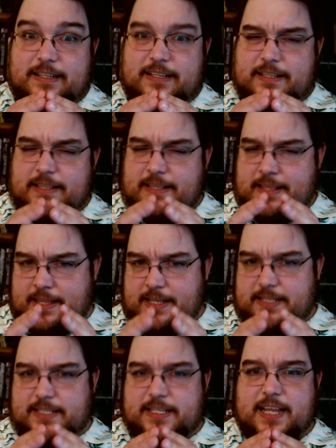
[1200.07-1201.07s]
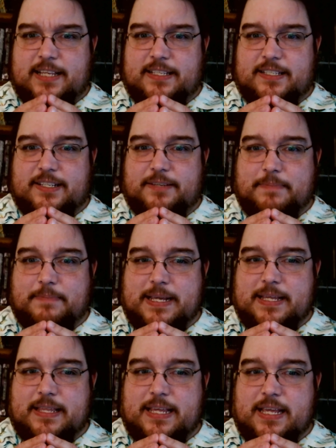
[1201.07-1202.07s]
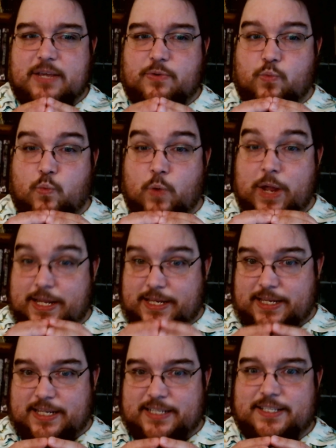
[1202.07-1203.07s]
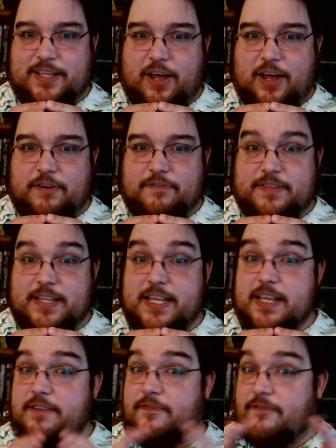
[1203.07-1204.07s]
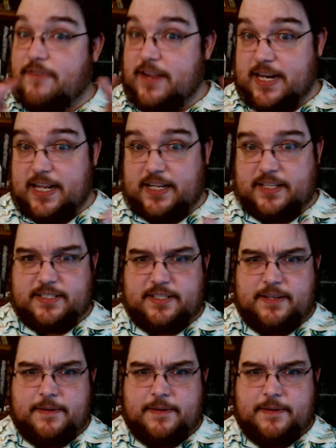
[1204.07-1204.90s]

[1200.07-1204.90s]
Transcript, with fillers: this tends to be the weakness of the phoenix.